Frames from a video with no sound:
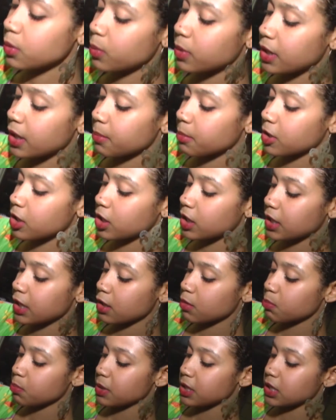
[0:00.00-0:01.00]
when I'm
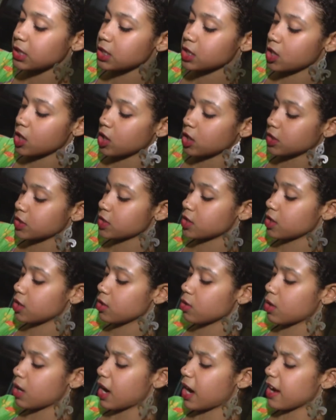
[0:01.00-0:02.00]
cooking beans
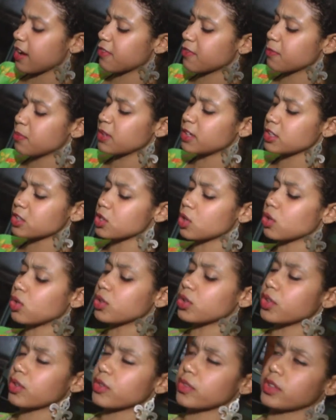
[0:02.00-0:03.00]
also, I've been
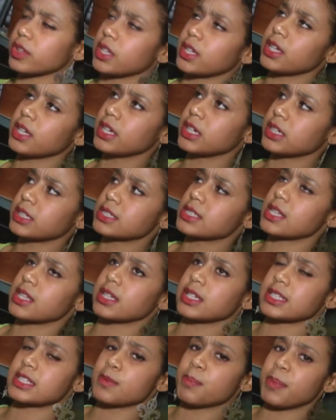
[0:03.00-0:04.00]
told over the years that
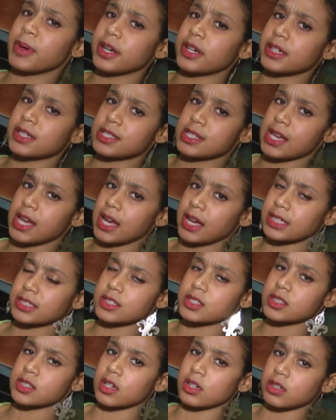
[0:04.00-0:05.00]
it's better to add
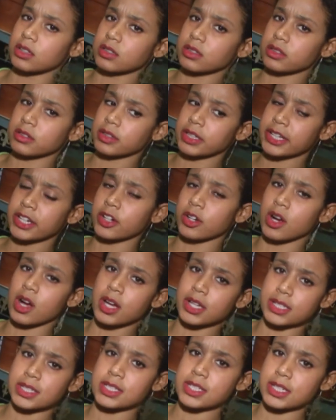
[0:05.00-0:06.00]
salt later
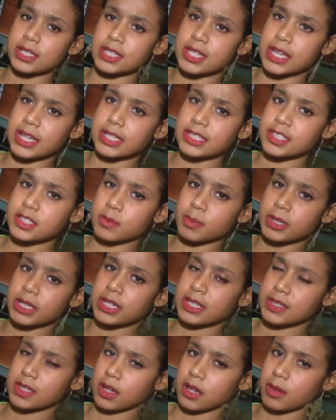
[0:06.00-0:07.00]
on to taste
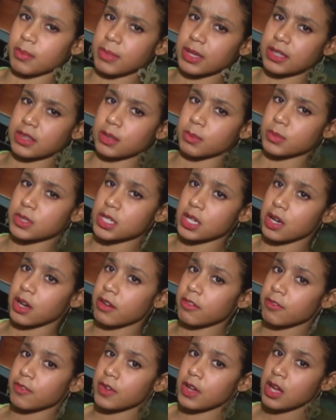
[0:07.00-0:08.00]
because it can make them
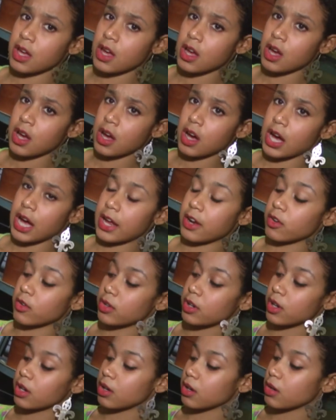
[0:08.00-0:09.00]
tough. I
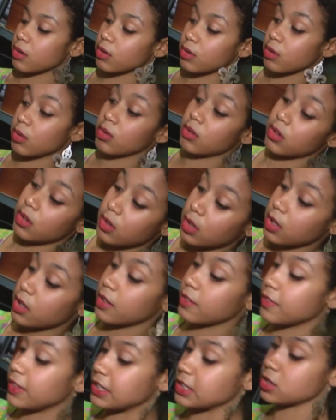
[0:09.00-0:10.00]
don't know
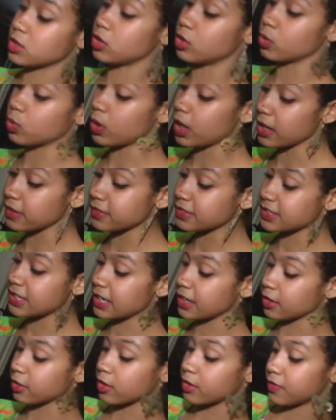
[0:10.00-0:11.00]
if that's an old wives'
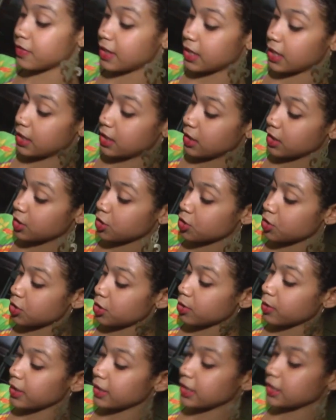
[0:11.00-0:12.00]
tale or if that is
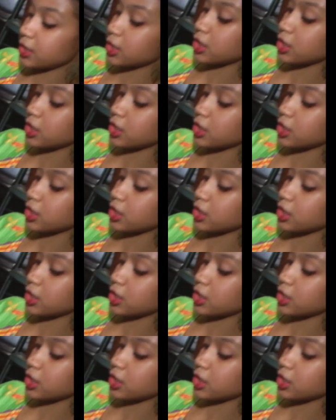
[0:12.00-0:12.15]
true. I need